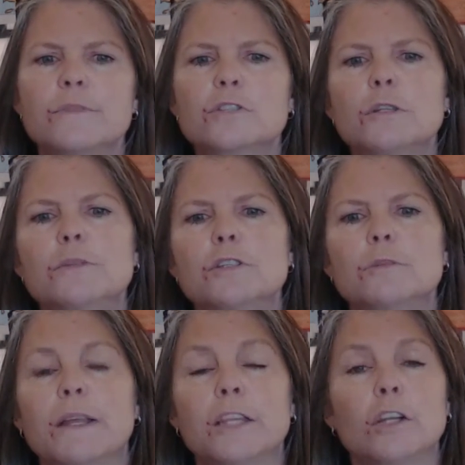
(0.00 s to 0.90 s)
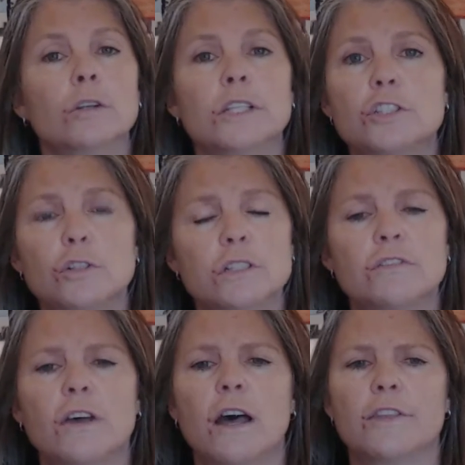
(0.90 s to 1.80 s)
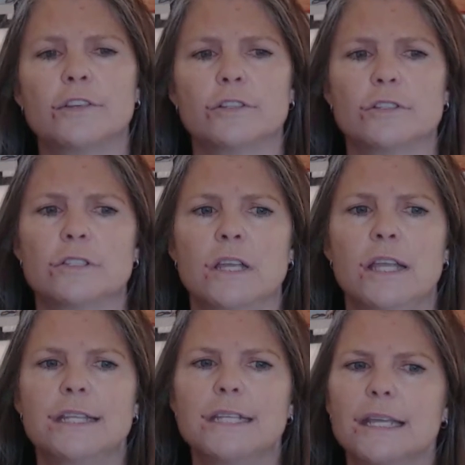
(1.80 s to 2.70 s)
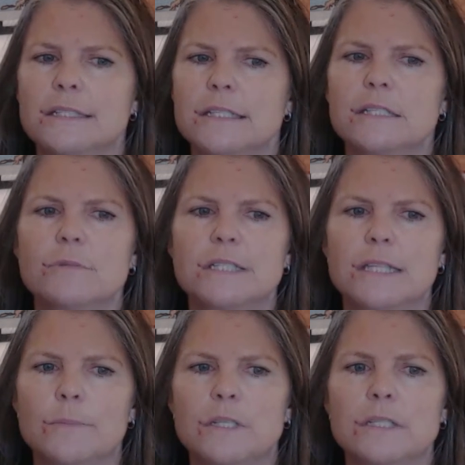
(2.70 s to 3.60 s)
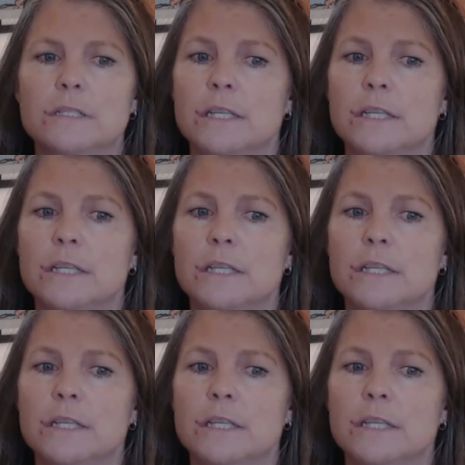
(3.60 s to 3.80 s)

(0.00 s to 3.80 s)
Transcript: untainted with Egyptian philosophy and unbelief